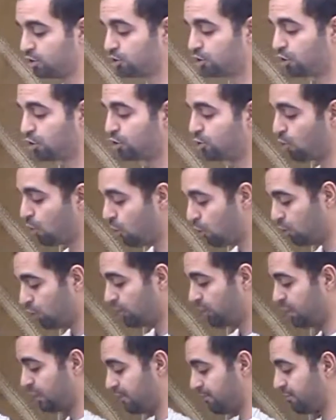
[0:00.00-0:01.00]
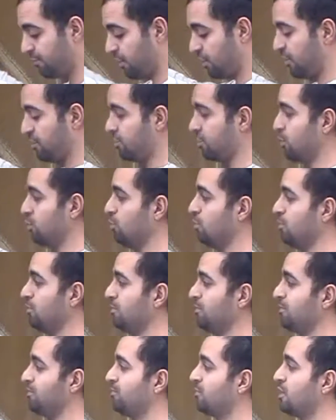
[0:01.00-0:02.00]
So you hold it in front of you,
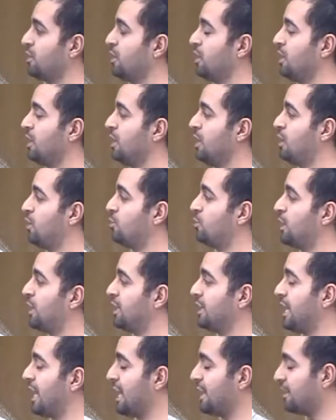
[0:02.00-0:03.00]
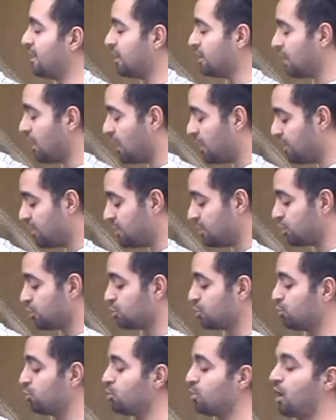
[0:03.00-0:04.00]
right? And
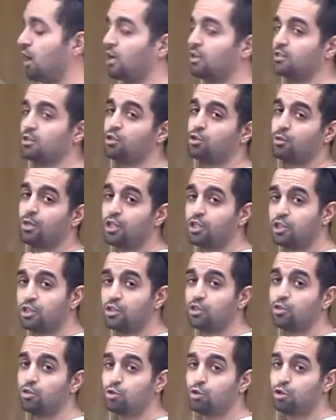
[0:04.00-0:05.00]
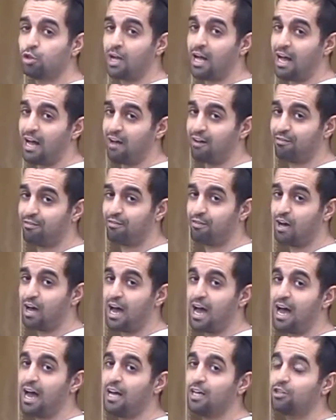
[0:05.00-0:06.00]
there's 2 concentrations you should have
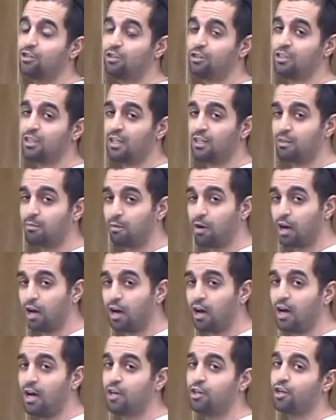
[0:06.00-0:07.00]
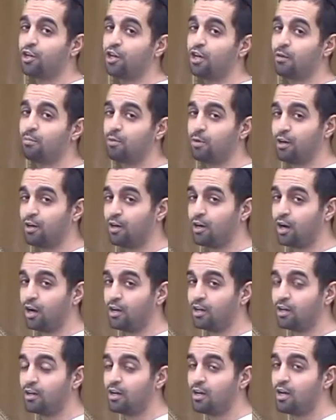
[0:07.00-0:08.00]
as you're saying the bracha and you're going to put it on.